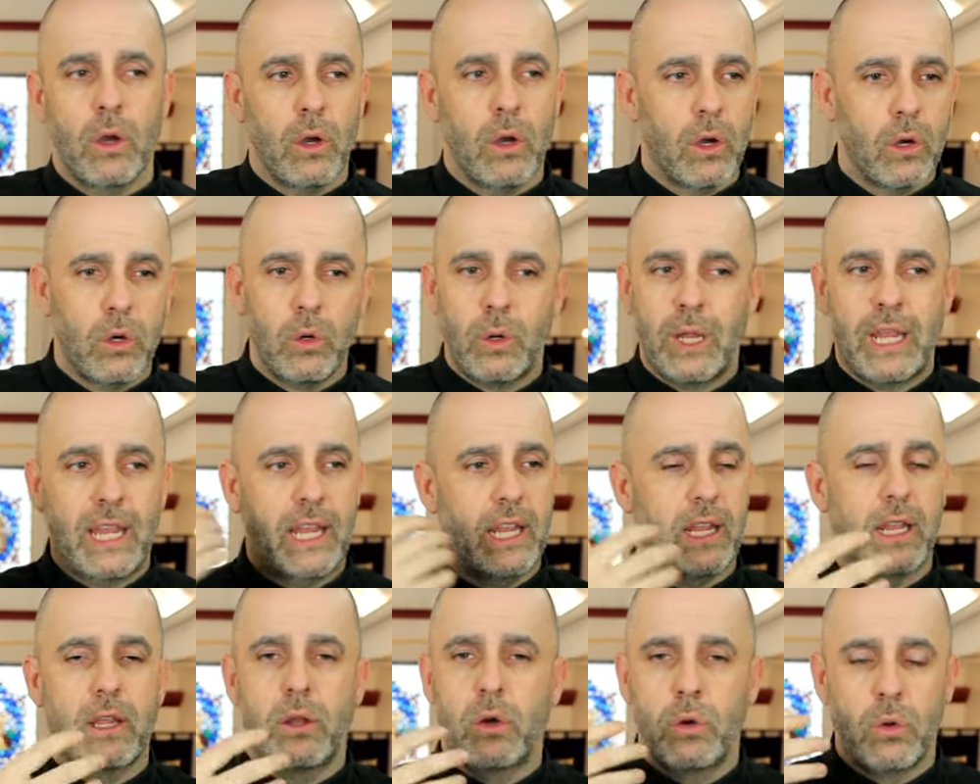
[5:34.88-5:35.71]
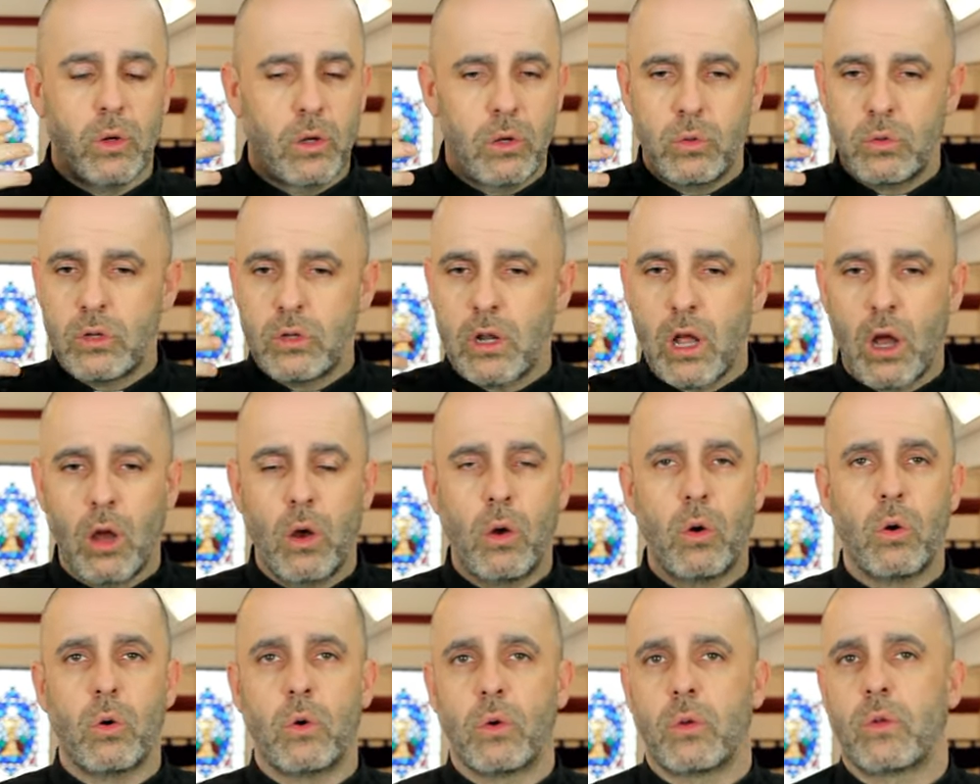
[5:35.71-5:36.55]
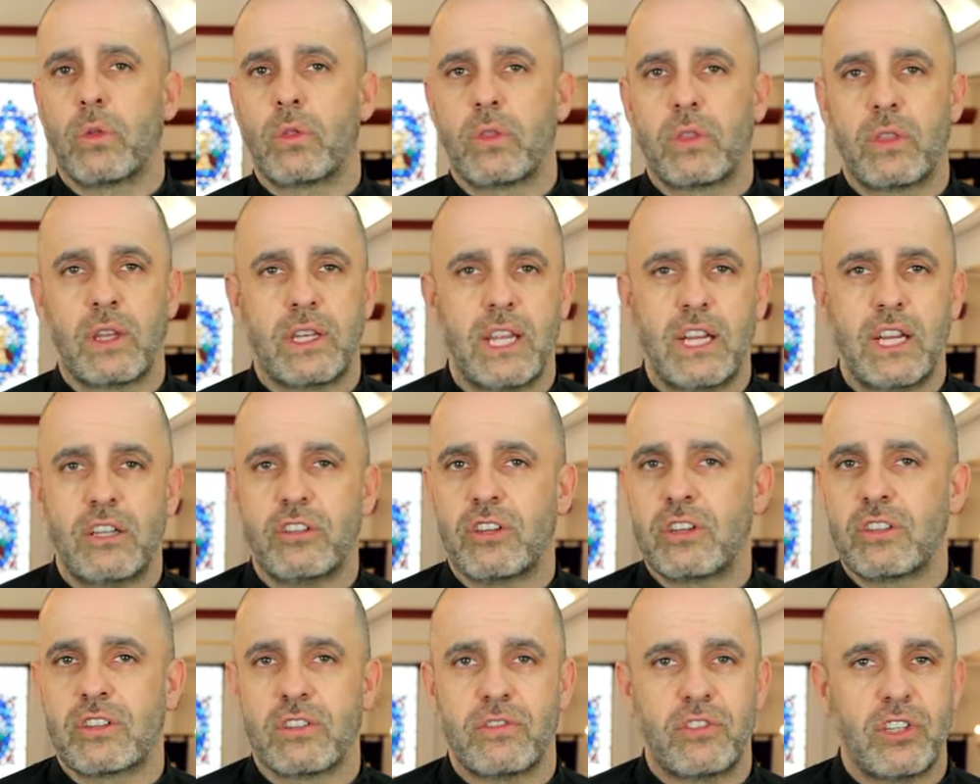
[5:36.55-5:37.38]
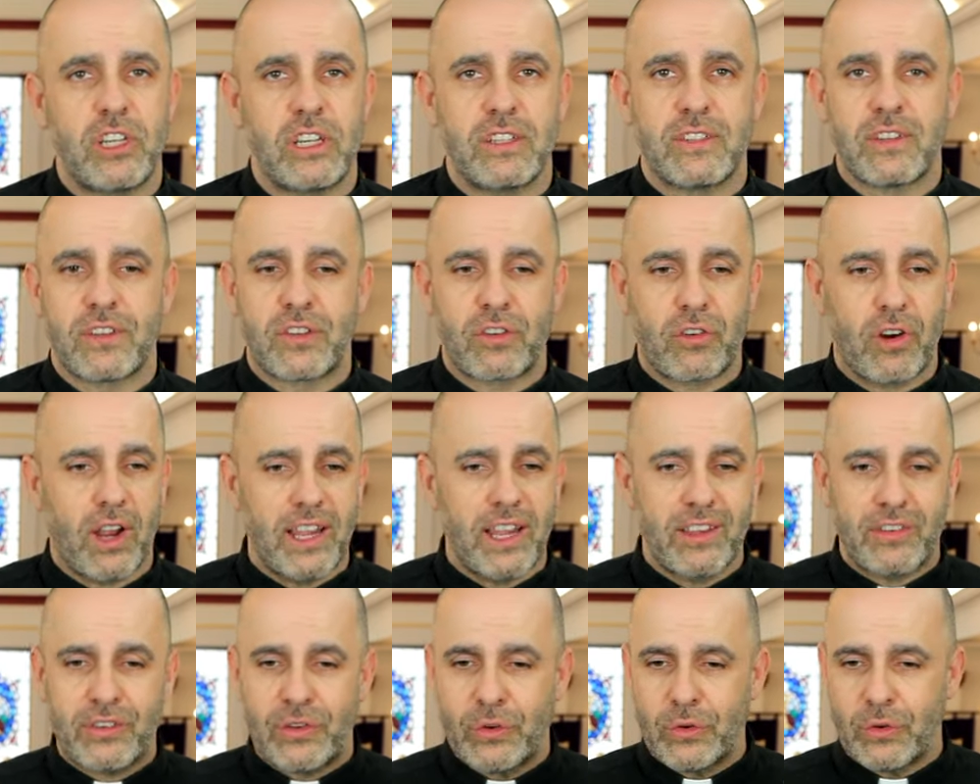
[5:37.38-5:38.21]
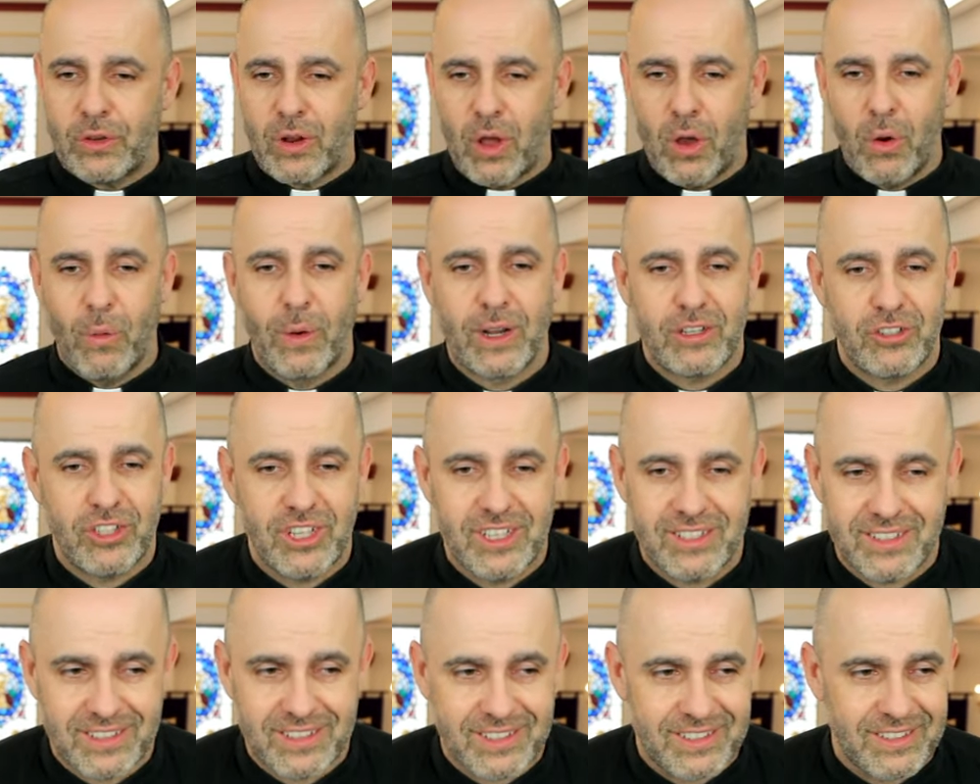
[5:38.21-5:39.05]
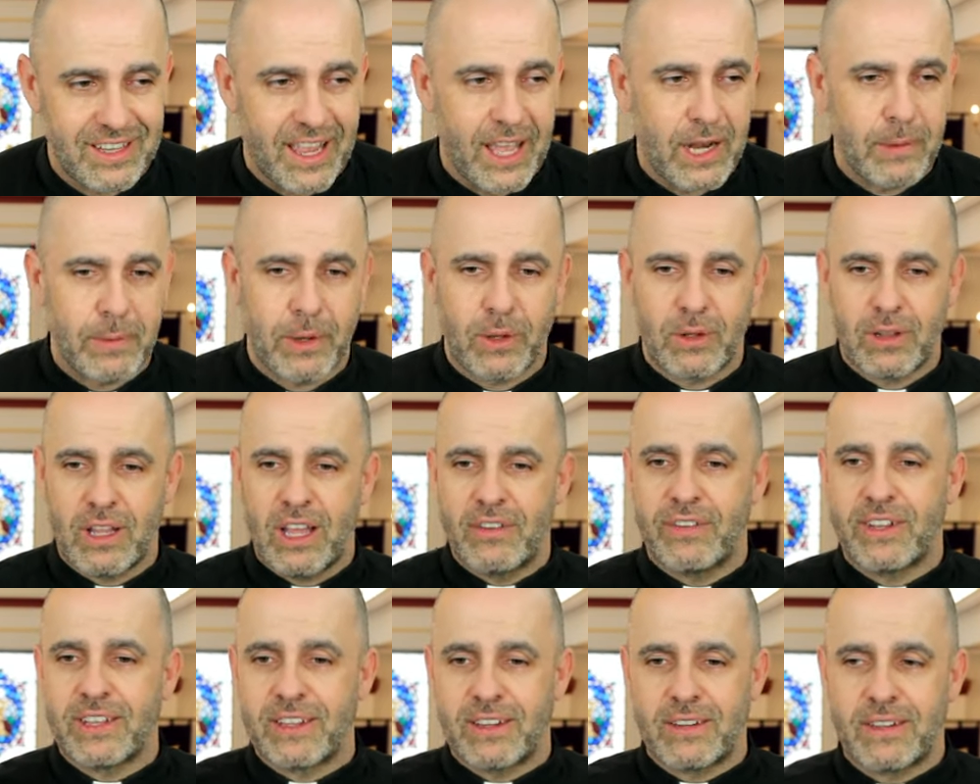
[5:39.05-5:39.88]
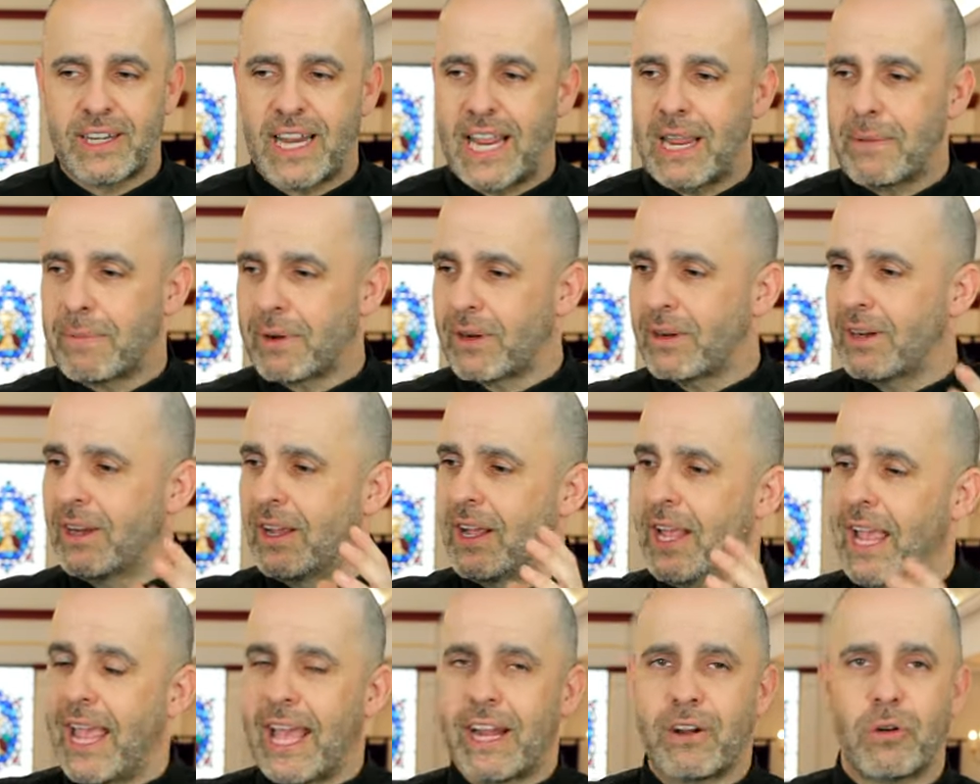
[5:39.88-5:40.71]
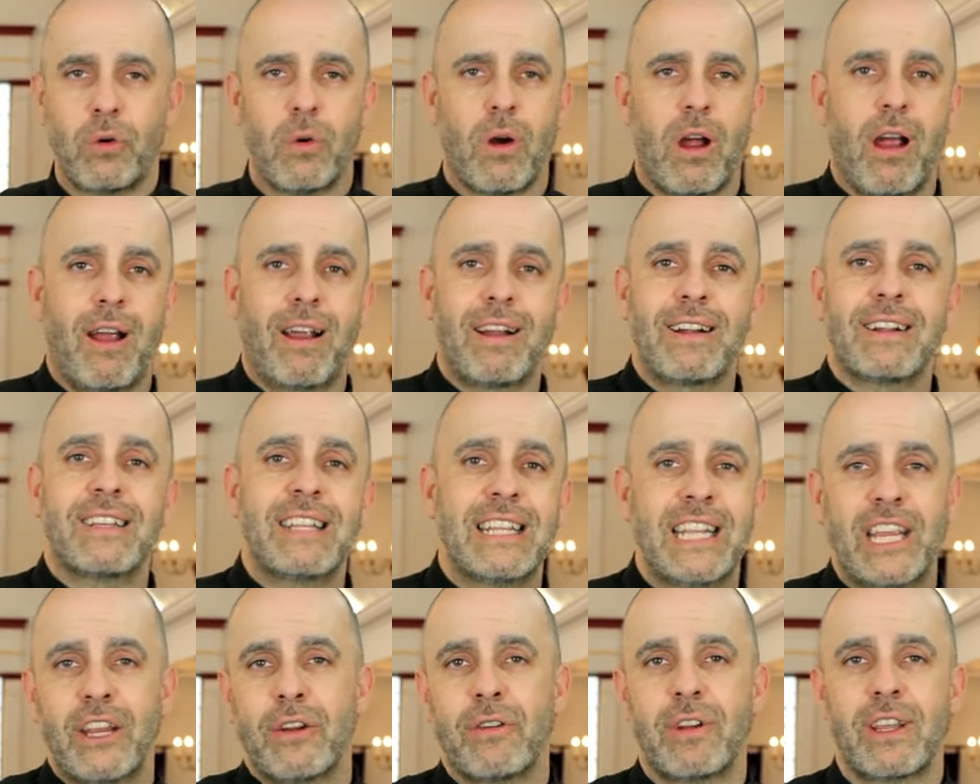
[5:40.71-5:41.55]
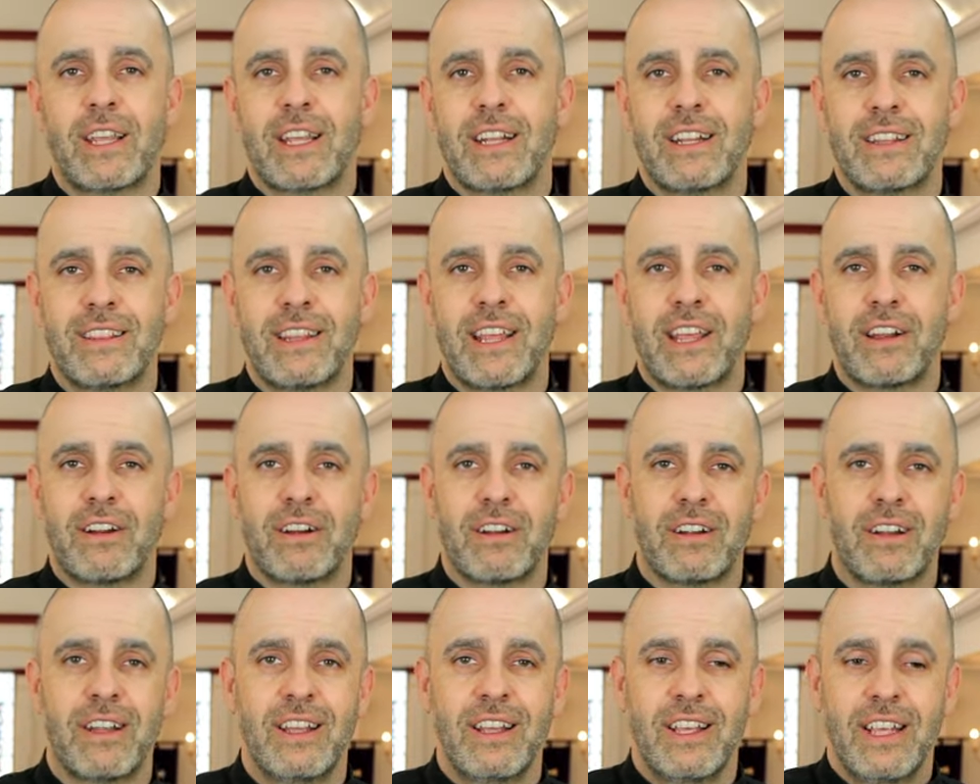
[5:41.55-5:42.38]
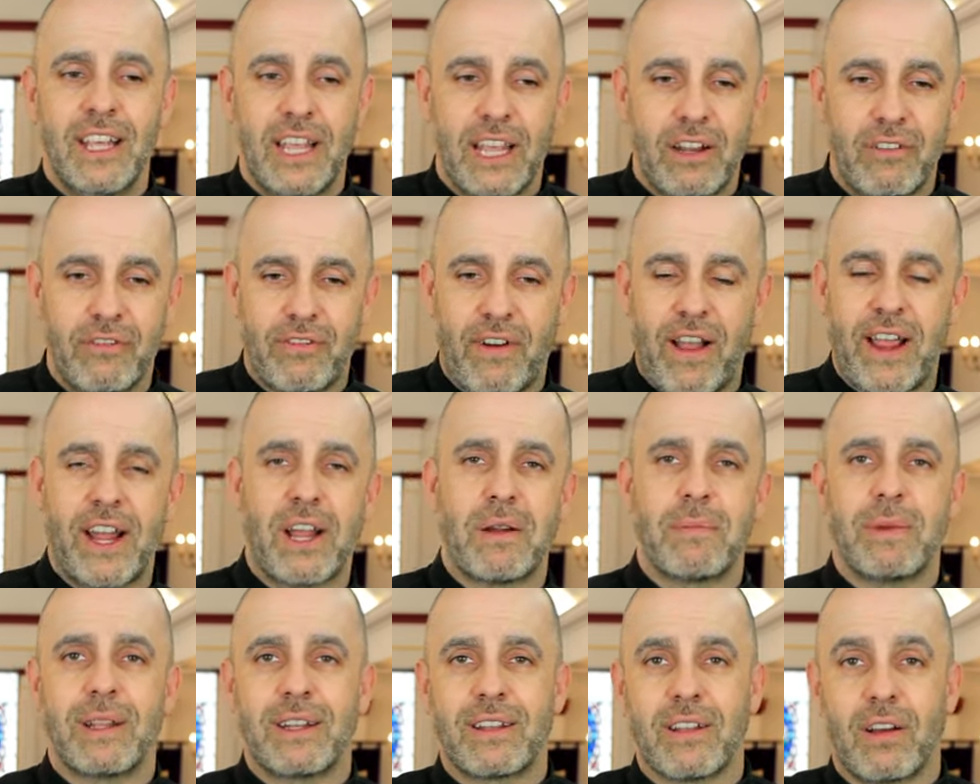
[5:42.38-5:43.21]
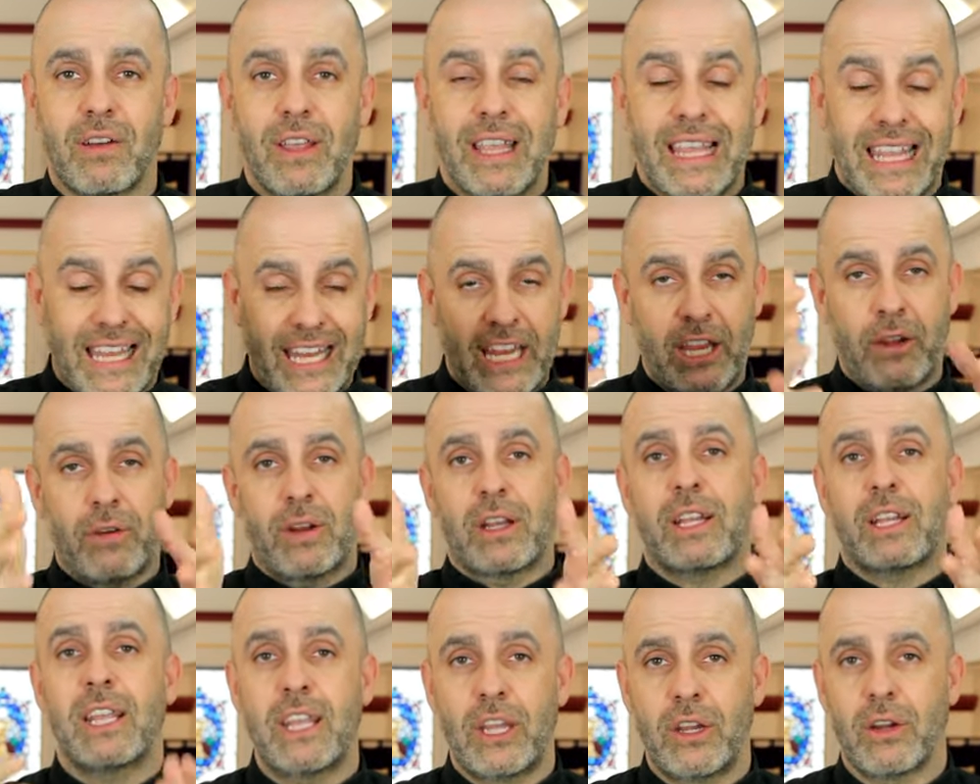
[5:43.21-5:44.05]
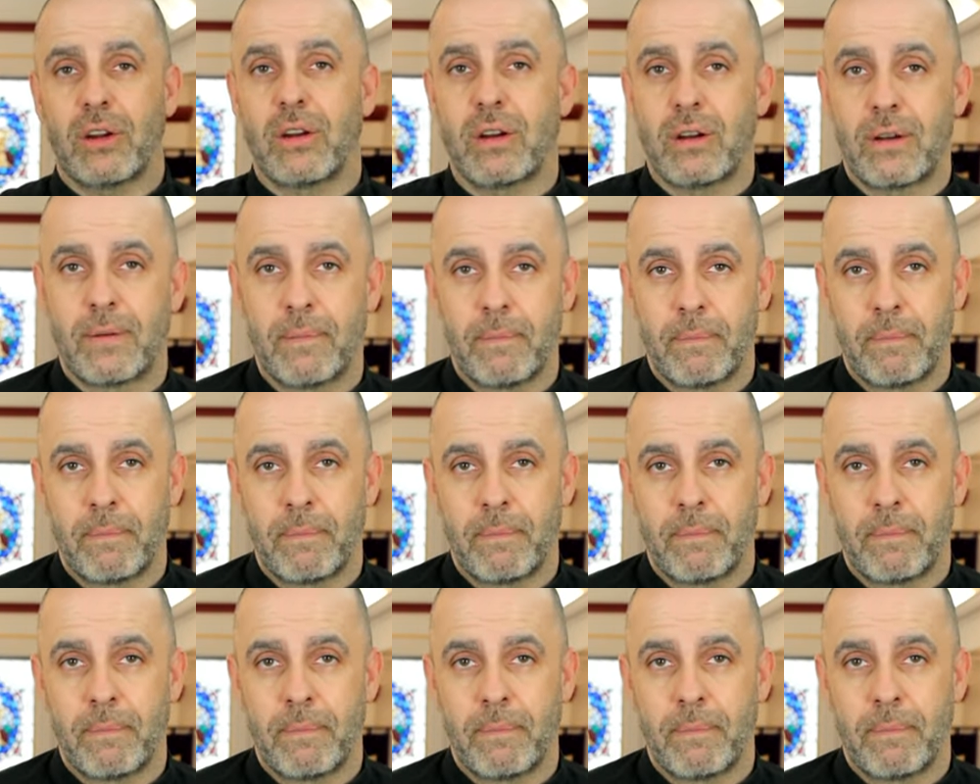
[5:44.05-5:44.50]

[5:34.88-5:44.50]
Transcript: who know the teachings of Jesus Christ, who know what Jesus said about loving their neighbor, and who aren't hearing it in their environment, hear it here?